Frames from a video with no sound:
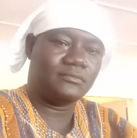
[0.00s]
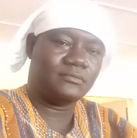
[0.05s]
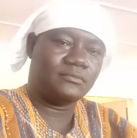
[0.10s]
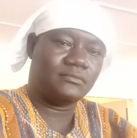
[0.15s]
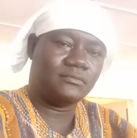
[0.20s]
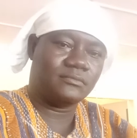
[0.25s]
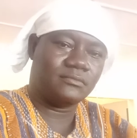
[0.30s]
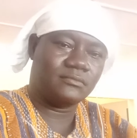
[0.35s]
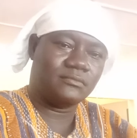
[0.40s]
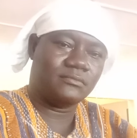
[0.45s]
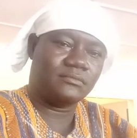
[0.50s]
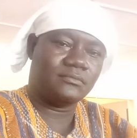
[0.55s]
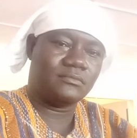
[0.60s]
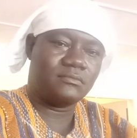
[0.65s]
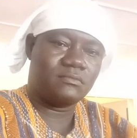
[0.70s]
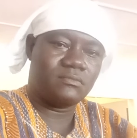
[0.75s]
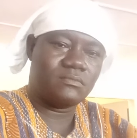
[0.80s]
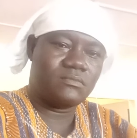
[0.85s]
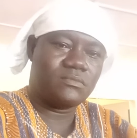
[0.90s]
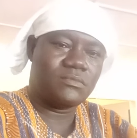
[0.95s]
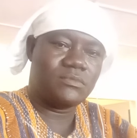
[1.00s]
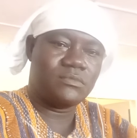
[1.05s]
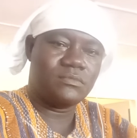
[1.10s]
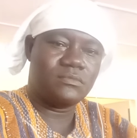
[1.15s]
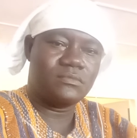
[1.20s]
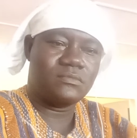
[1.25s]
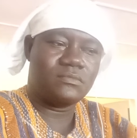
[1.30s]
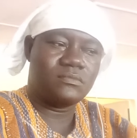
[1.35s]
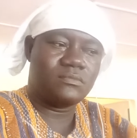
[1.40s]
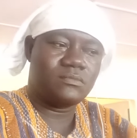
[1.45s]

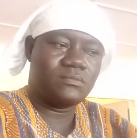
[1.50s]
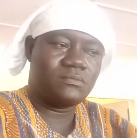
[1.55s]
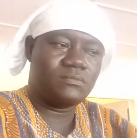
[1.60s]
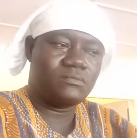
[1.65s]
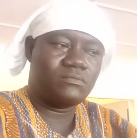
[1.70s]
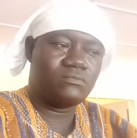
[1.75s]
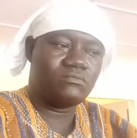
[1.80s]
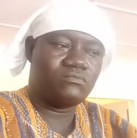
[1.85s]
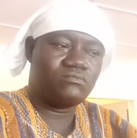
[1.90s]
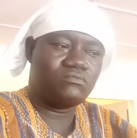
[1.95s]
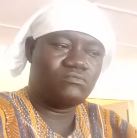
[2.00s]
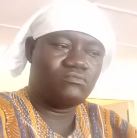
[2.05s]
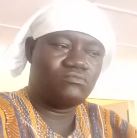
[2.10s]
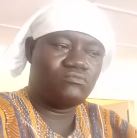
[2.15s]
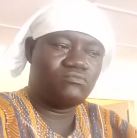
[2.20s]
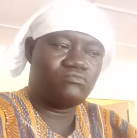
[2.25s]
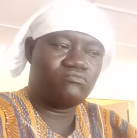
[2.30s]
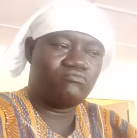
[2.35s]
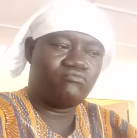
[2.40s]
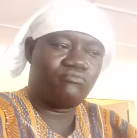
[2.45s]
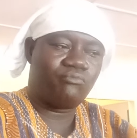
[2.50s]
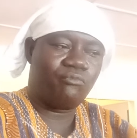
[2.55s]
(silence)